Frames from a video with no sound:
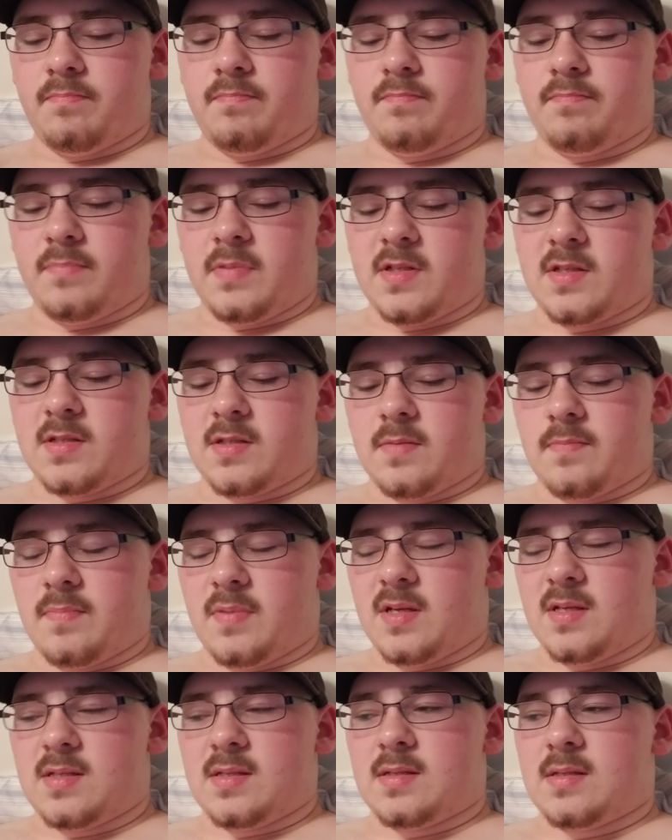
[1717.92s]
bits and
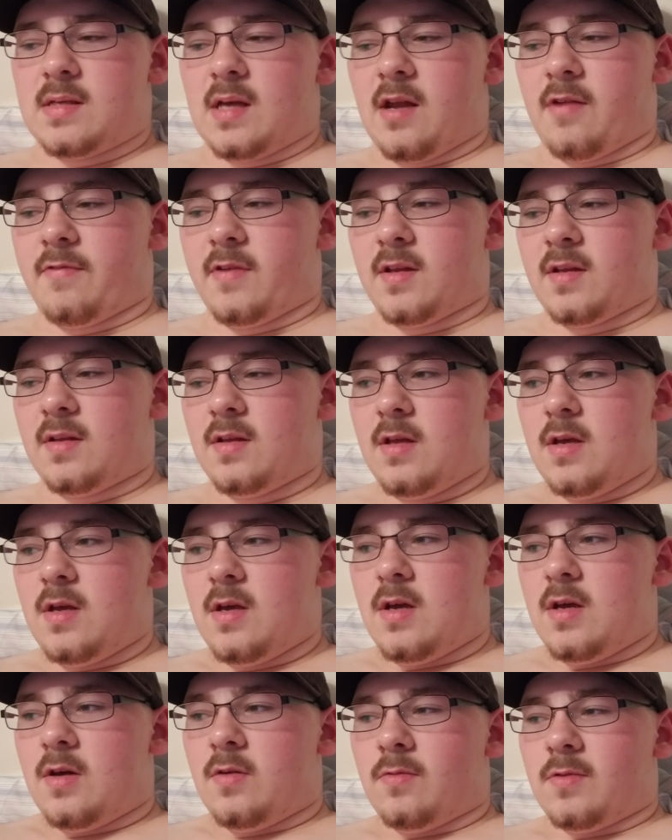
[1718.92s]
pieces out of it,
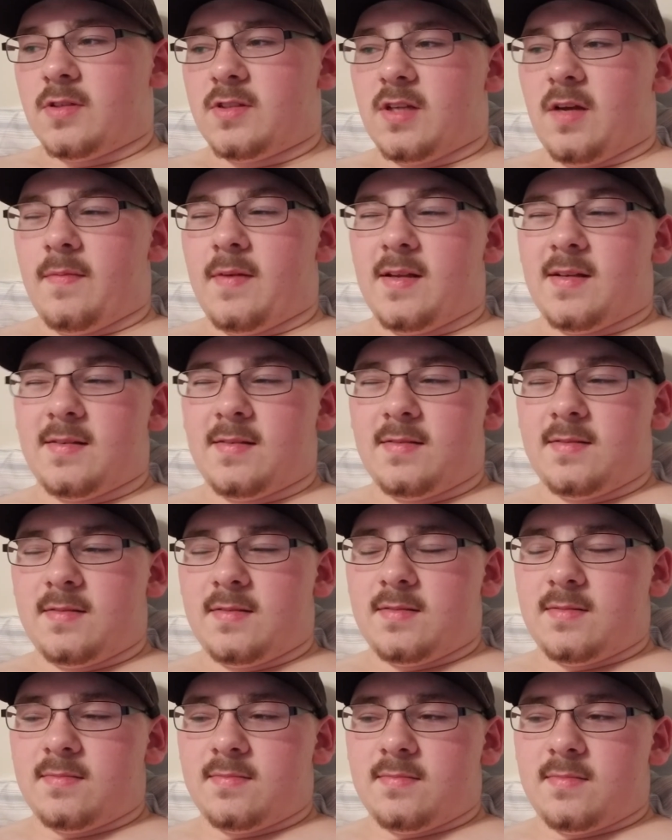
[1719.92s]
which, I mean,
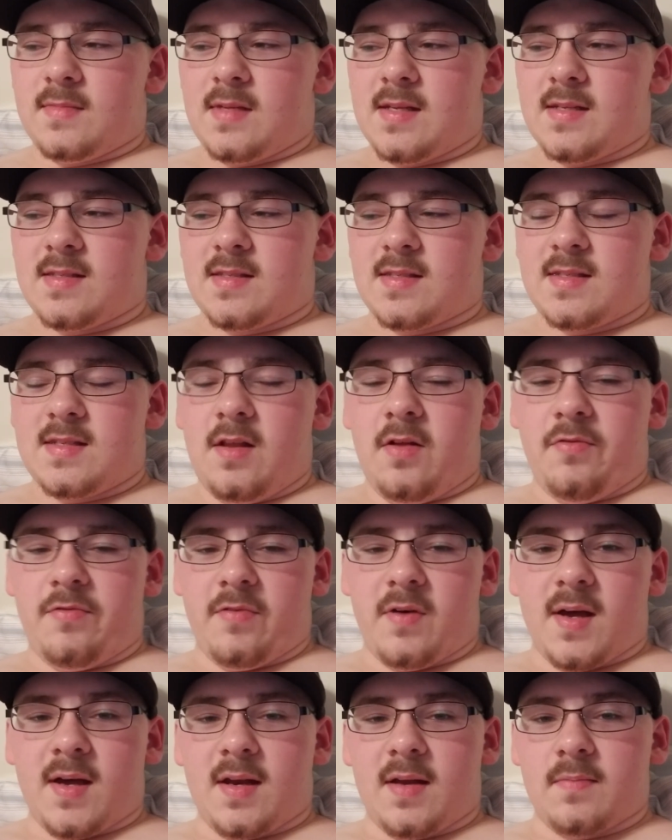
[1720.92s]
it's still
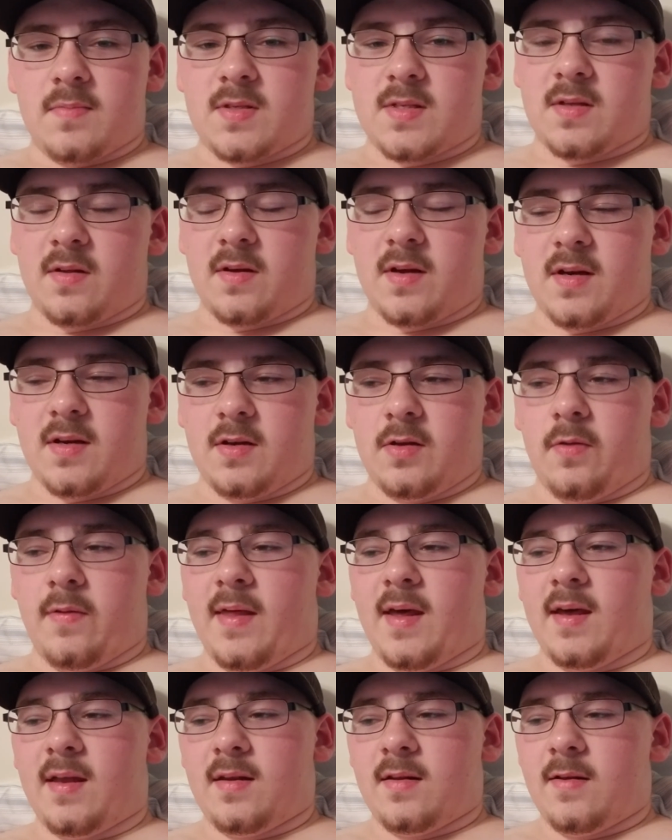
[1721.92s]
fine. I'm still gonna do
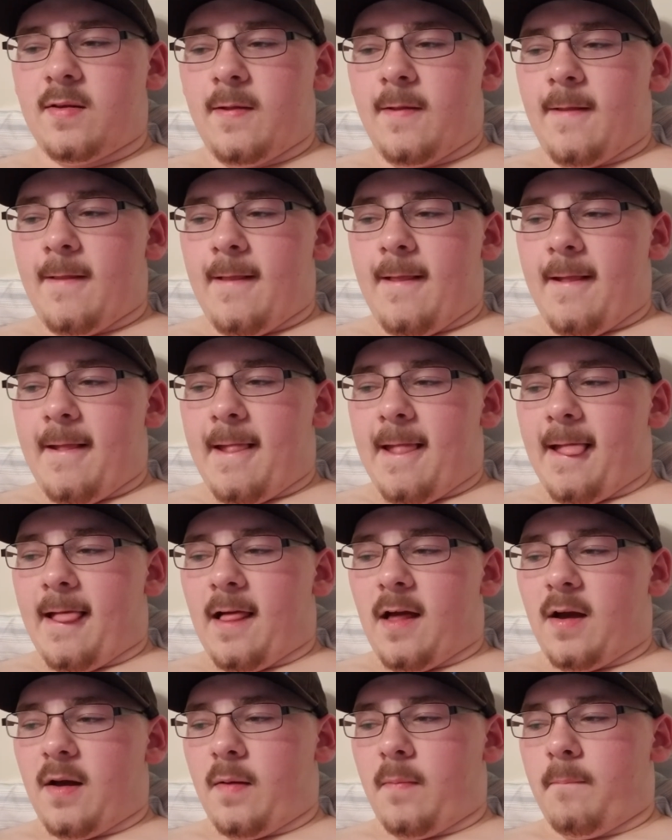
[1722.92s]
that.
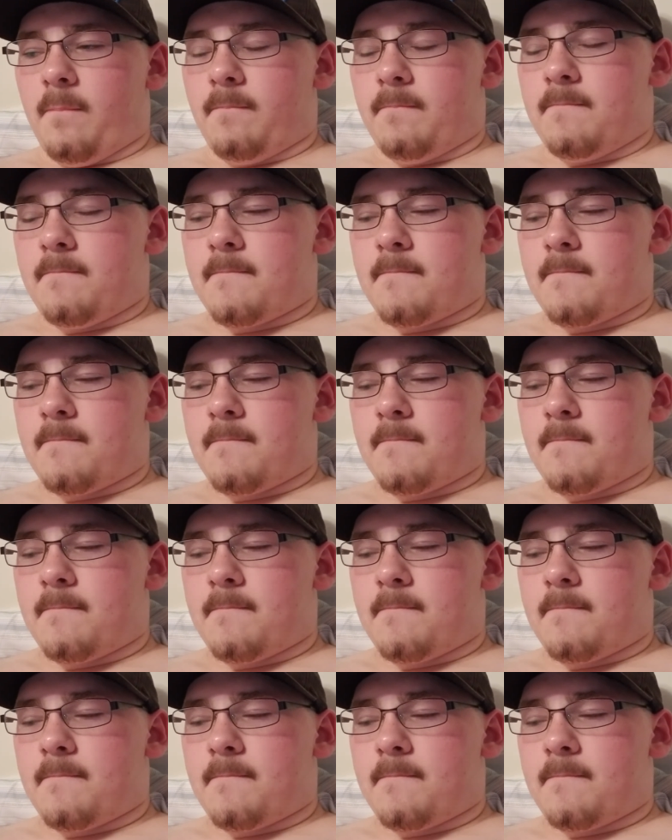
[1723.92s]
But